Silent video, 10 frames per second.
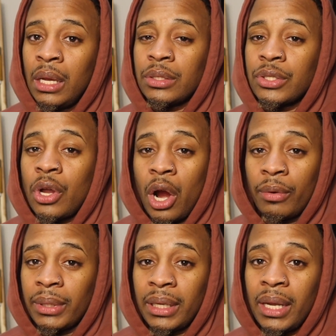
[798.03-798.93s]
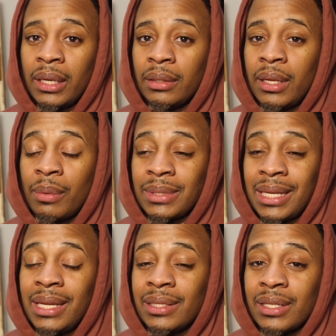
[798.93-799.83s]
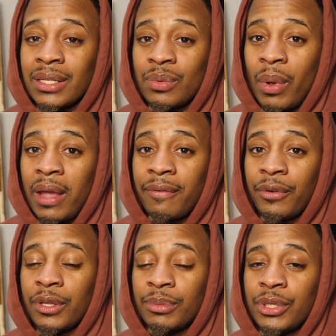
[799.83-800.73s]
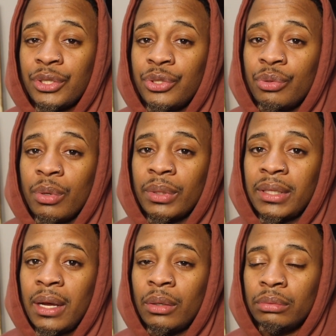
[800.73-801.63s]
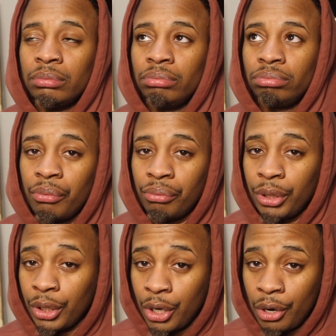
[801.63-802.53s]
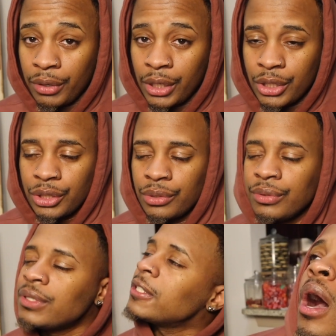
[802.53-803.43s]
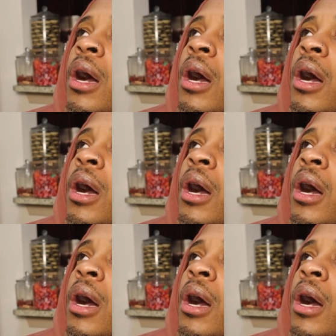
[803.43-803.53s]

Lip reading: scarring, and that was the easiest way for them to do it without reoccurring issues.